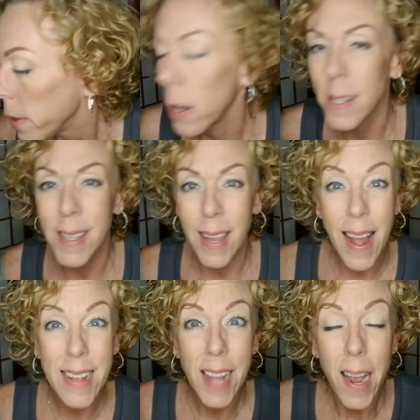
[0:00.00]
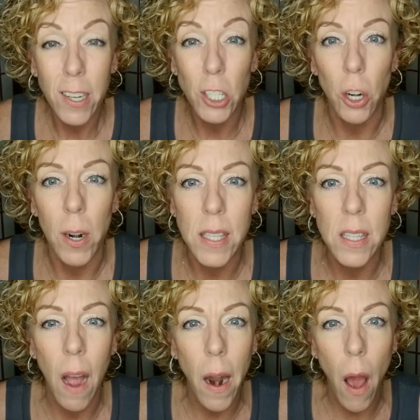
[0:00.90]
You know, skin has texture. It's
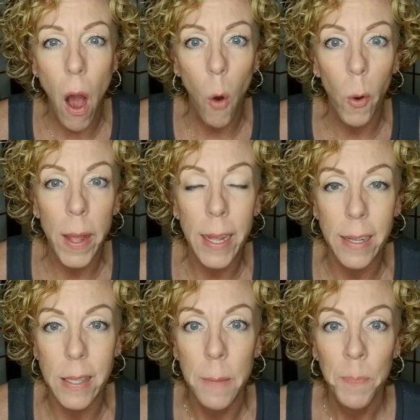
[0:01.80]
not always